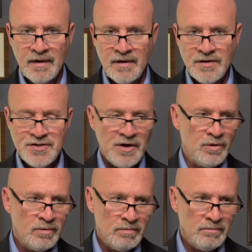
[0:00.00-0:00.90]

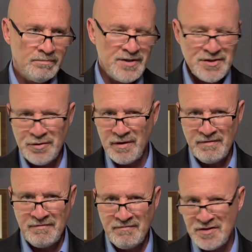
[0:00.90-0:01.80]
So, to sort
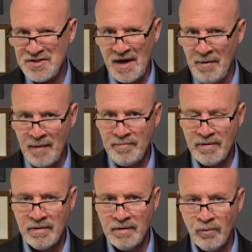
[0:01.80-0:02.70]
of sum up
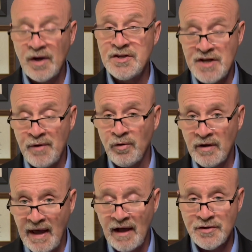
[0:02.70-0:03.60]
what General
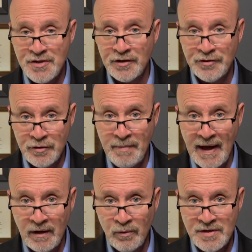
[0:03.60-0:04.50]
Counsel
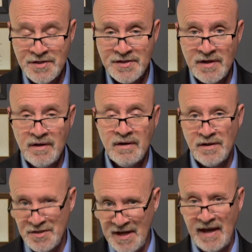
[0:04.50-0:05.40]
Dubeck was
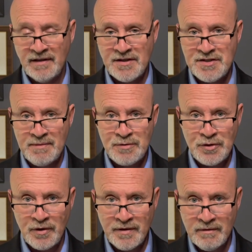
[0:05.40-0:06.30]
saying to Jim
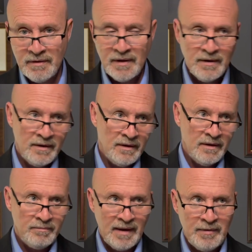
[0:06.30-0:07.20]
Jordan,
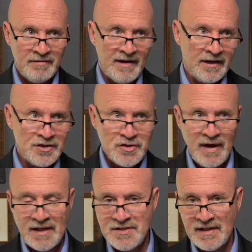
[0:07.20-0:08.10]
maybe if I could
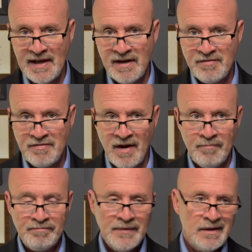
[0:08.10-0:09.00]
translate it from
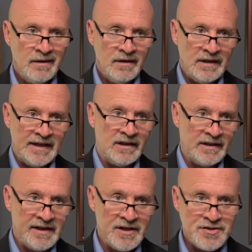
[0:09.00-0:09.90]

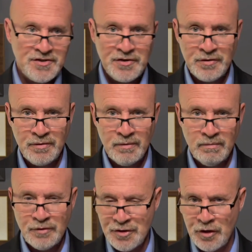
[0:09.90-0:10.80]
legalese to
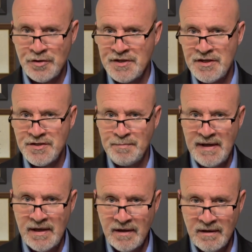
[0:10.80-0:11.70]
Jersey
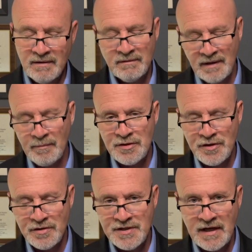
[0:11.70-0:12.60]
speak. I'm a
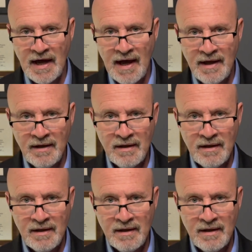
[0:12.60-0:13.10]
Jersey guy.